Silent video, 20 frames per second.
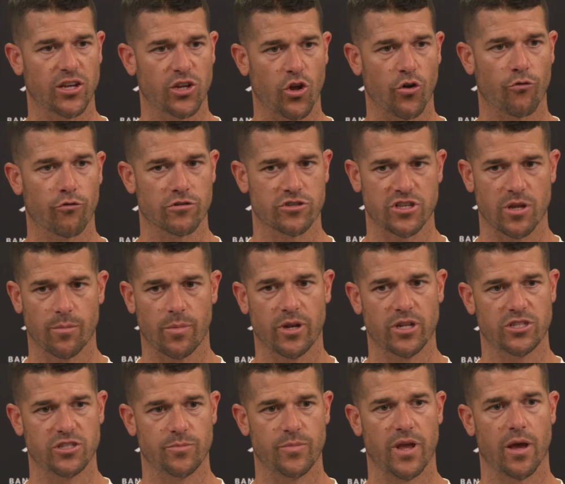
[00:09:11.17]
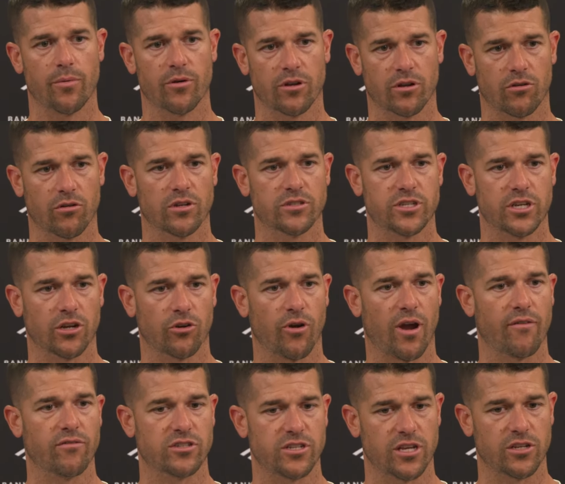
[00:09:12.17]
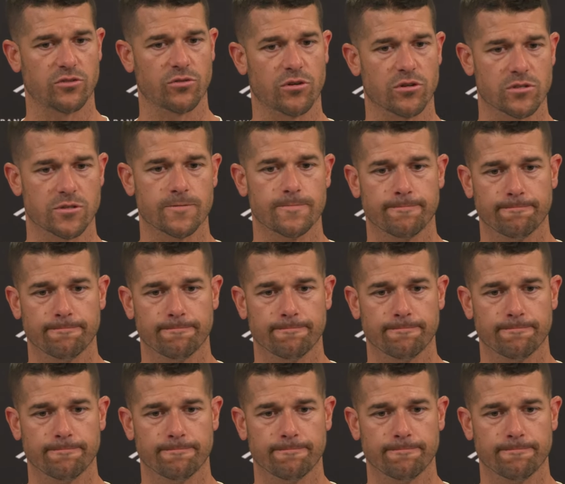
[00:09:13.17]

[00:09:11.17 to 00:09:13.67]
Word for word: you know, for somebody to be able to, to gravitate towards.